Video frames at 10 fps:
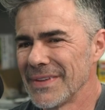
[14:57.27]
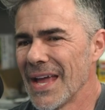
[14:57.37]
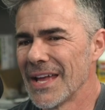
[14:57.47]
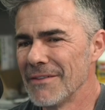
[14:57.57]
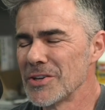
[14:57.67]

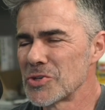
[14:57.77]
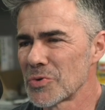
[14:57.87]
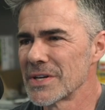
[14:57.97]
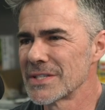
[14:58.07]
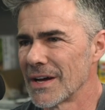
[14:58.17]
Yeah,
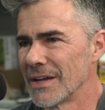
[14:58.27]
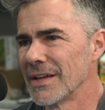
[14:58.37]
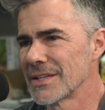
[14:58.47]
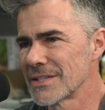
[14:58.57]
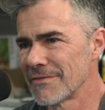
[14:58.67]
inventory's
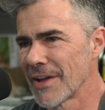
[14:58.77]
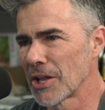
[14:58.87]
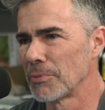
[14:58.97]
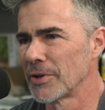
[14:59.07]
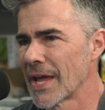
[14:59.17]
it's
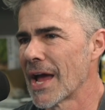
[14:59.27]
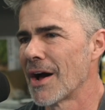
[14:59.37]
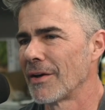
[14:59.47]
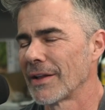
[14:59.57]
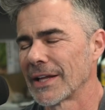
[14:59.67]
available
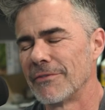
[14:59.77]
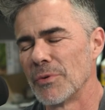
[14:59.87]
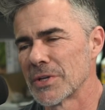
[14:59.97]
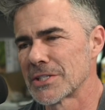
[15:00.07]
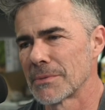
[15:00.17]
now. Like if you
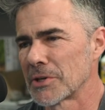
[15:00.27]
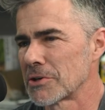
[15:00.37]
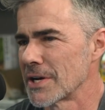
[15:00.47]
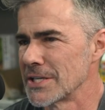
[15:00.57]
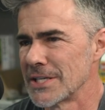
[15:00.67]
want something
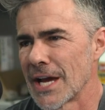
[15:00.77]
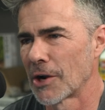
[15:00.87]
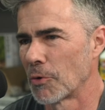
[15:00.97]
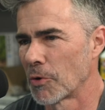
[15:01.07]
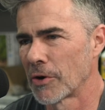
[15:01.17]
crazy, you
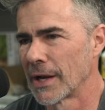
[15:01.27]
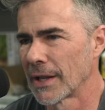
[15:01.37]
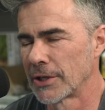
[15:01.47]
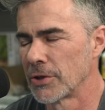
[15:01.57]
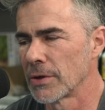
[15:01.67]
order
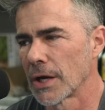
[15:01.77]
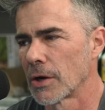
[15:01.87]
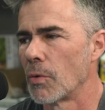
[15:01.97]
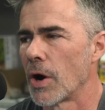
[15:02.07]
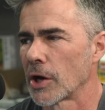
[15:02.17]
it. Like you're not going
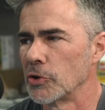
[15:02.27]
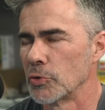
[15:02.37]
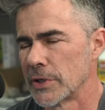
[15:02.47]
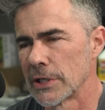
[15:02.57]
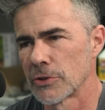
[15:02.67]
to walk into
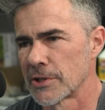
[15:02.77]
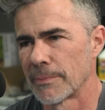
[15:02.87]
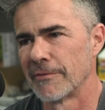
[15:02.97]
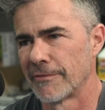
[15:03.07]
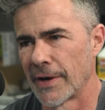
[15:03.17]
a
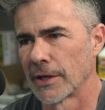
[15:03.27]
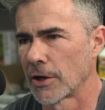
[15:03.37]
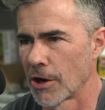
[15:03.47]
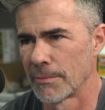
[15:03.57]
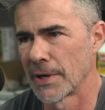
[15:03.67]
dealership and find a
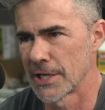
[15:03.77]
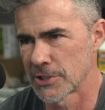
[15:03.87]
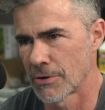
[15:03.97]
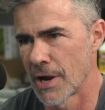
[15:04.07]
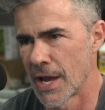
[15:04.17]

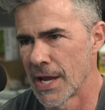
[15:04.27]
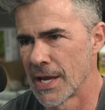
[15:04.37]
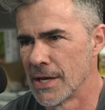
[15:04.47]
carbonized gray